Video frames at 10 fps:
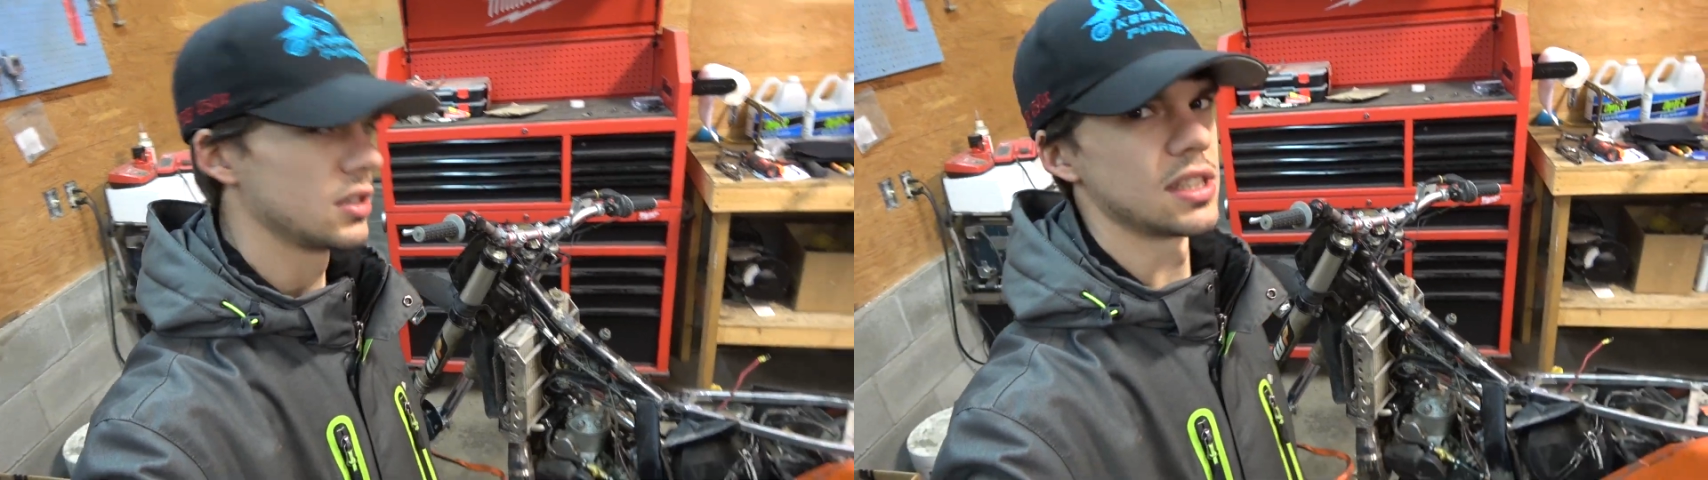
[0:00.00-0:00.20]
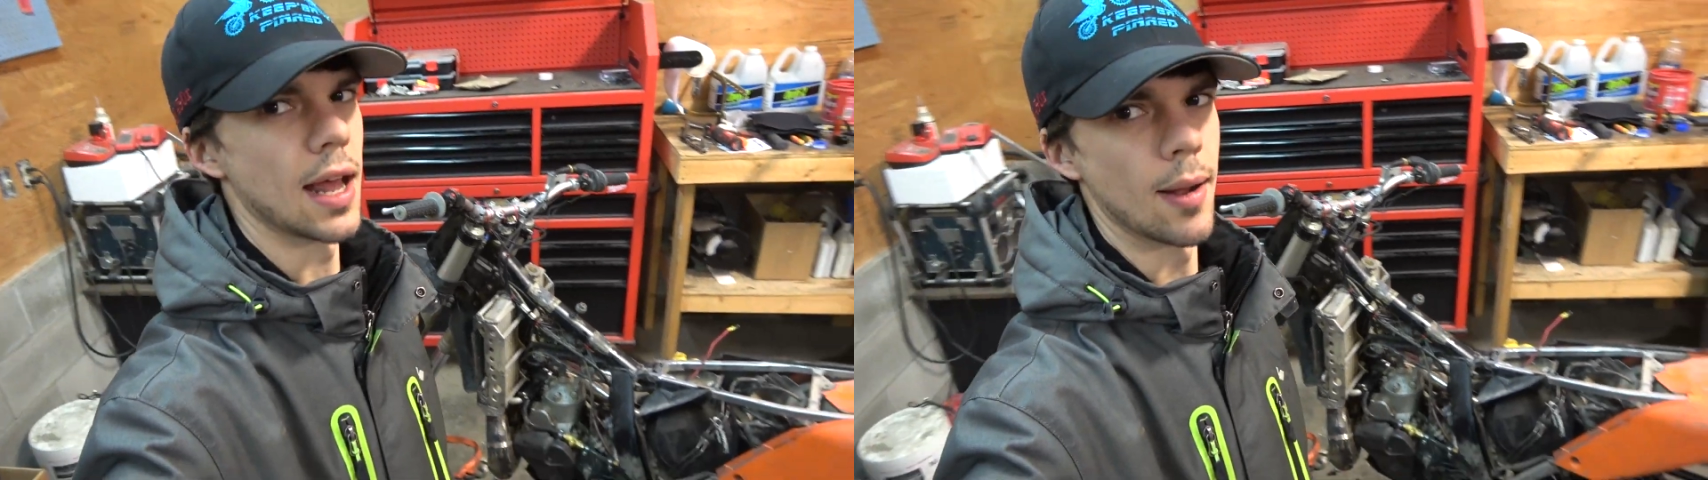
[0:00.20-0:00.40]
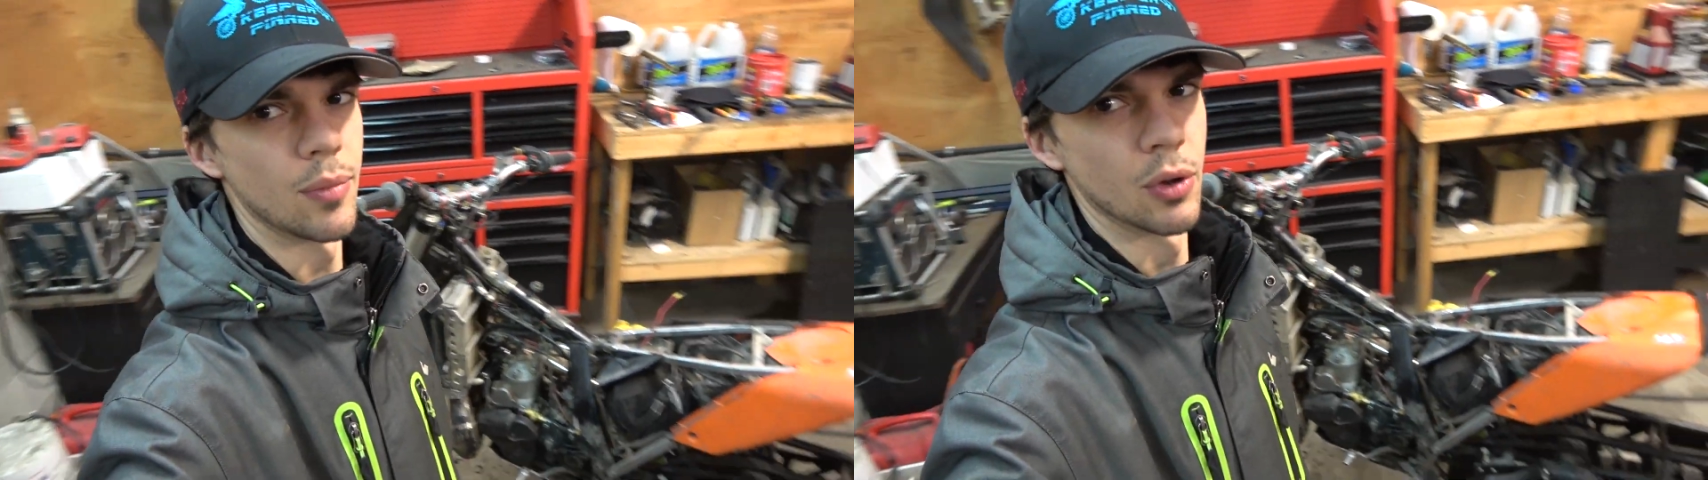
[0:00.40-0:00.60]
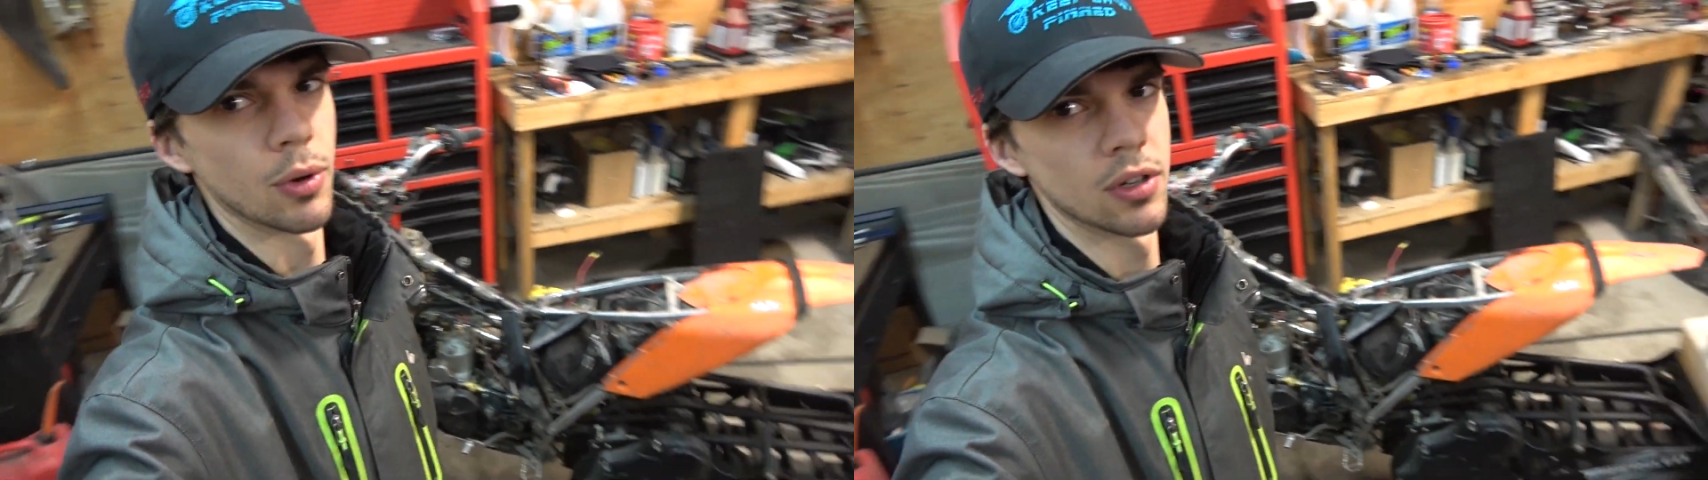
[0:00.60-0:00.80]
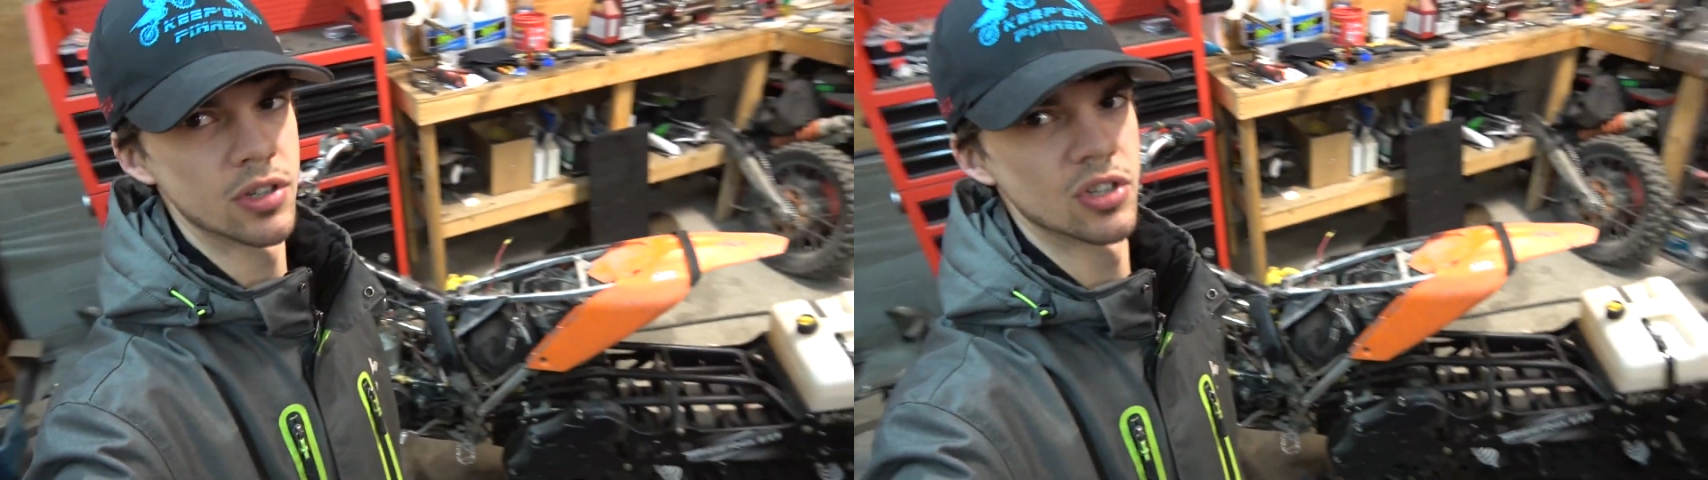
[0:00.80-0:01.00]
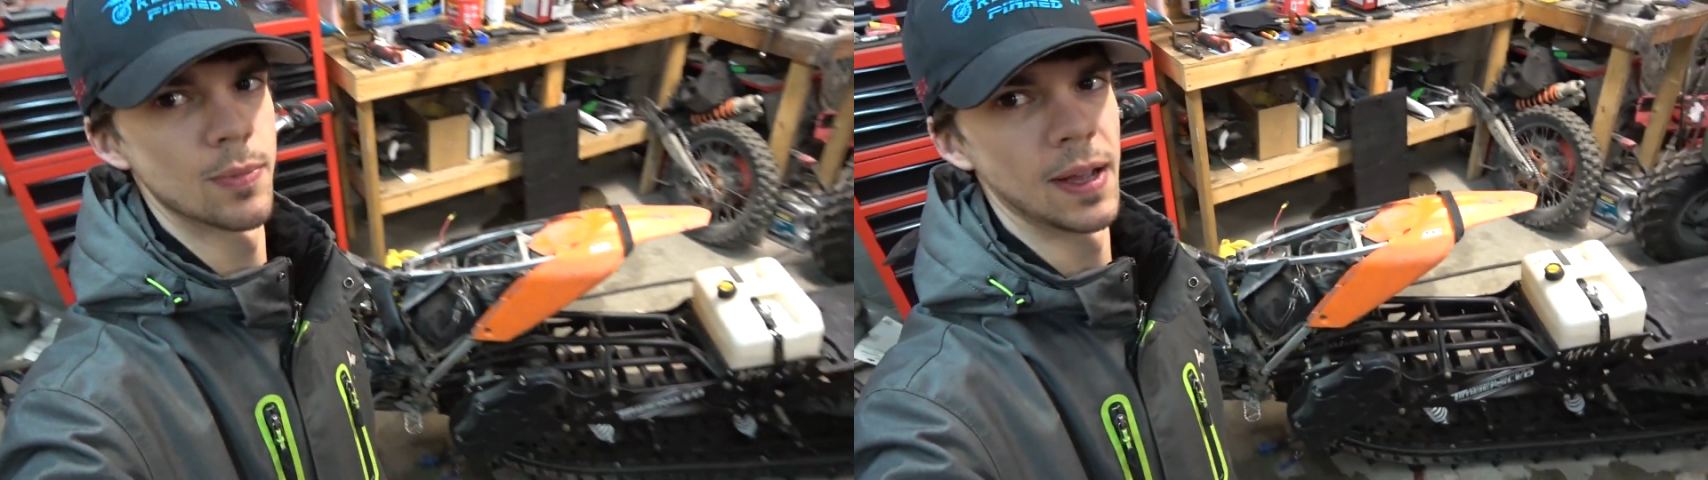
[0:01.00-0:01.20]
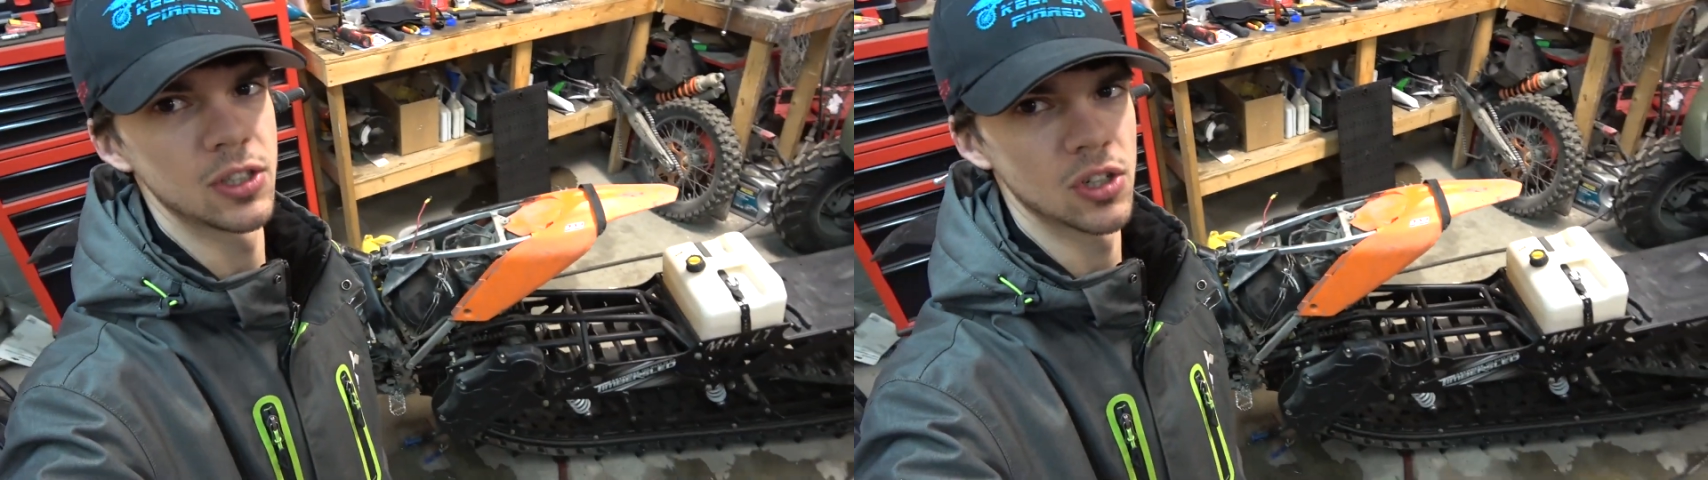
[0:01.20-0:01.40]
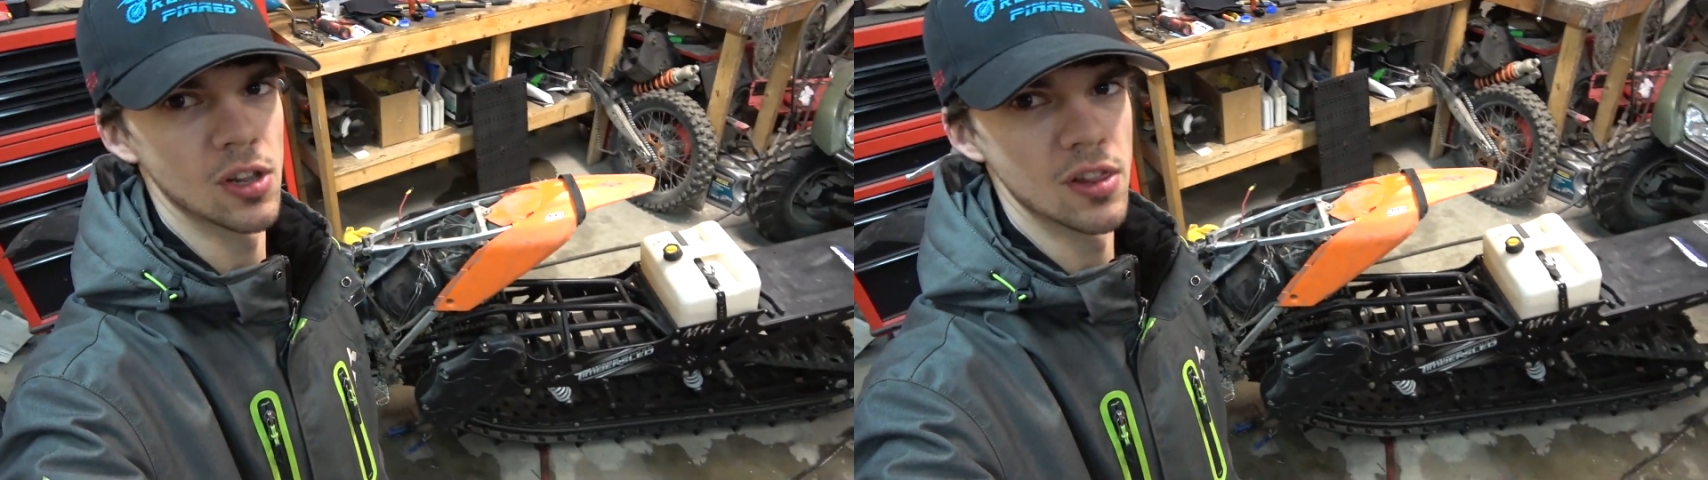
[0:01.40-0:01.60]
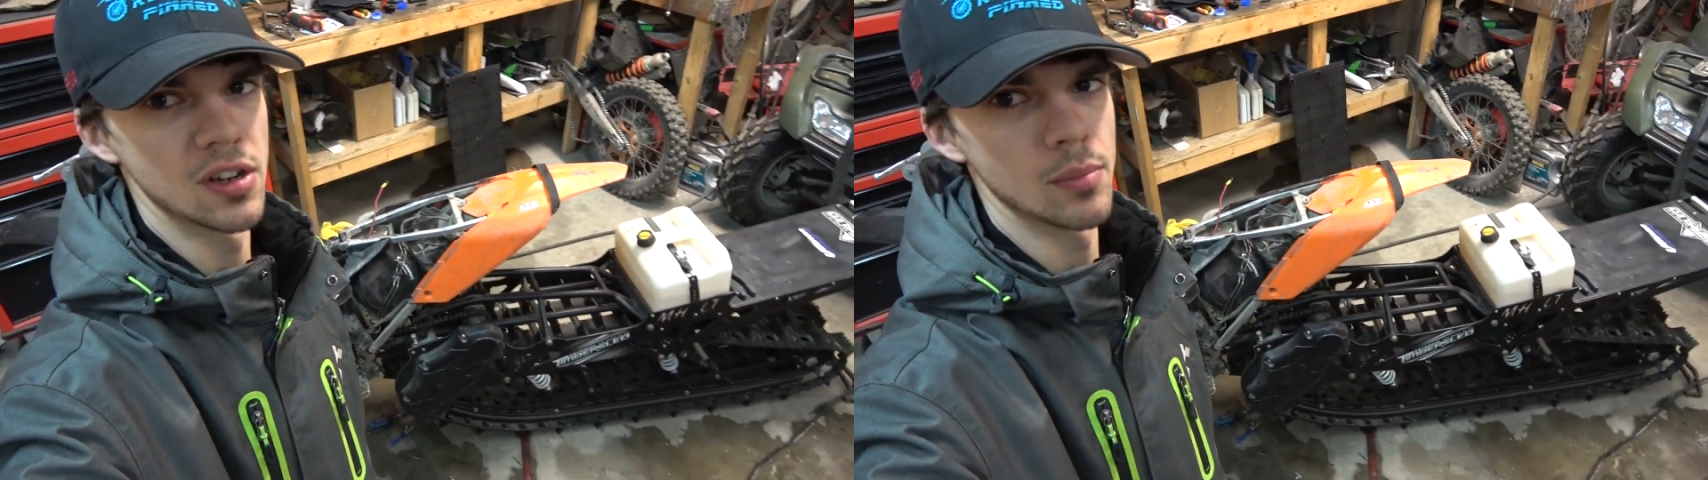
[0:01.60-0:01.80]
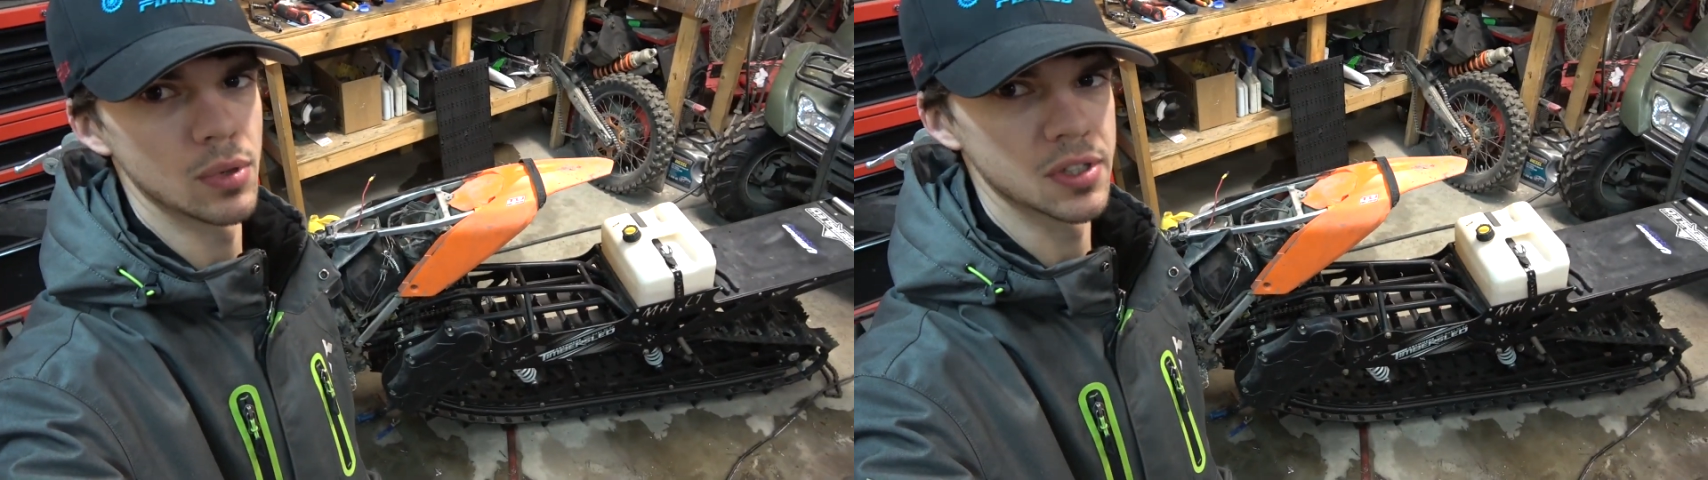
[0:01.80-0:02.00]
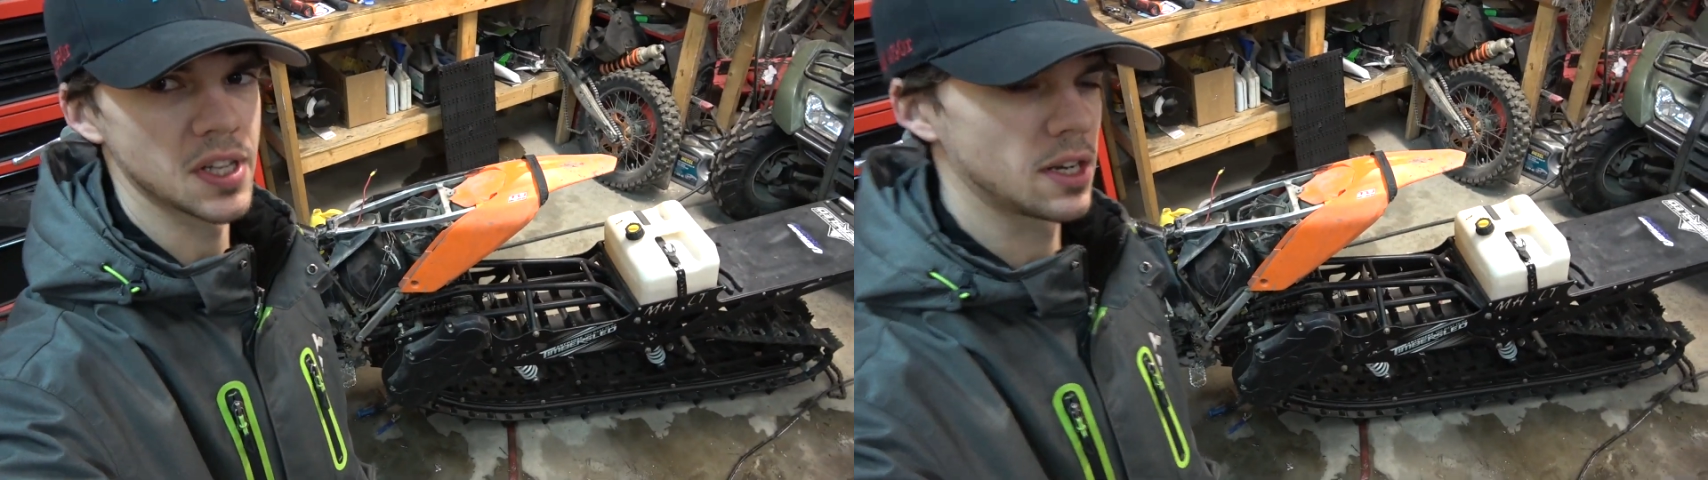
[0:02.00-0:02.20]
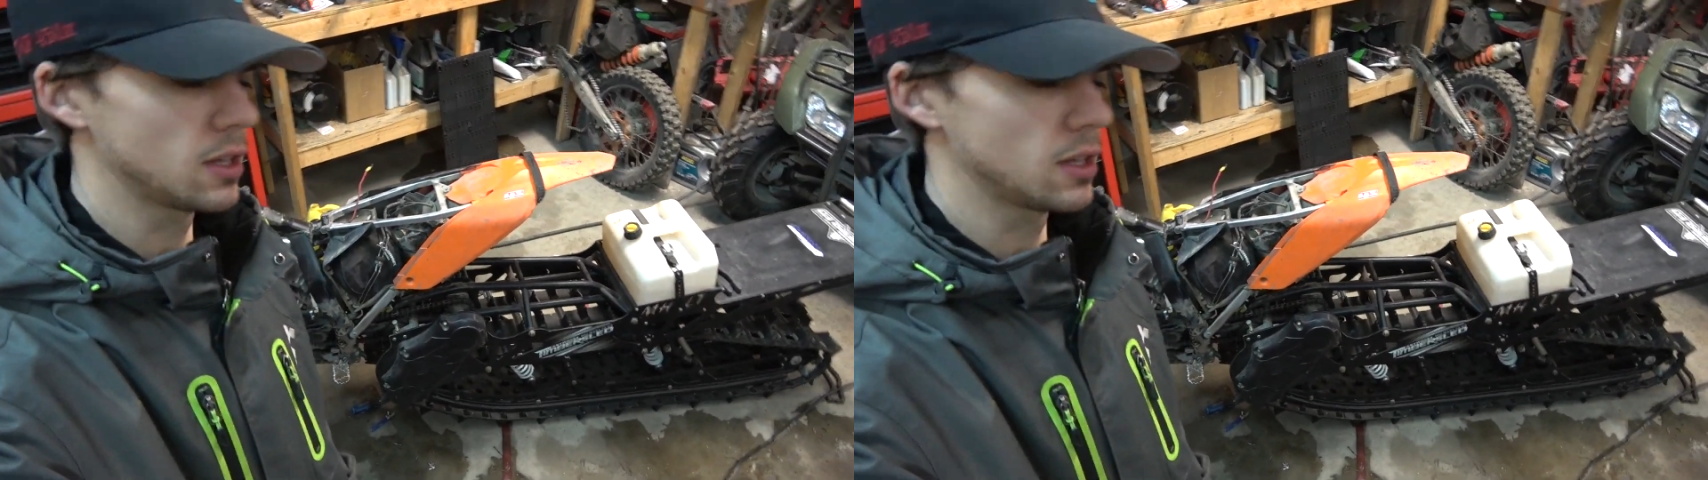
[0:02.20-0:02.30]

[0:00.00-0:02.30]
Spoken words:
set up the rear suspension on the Timbersled a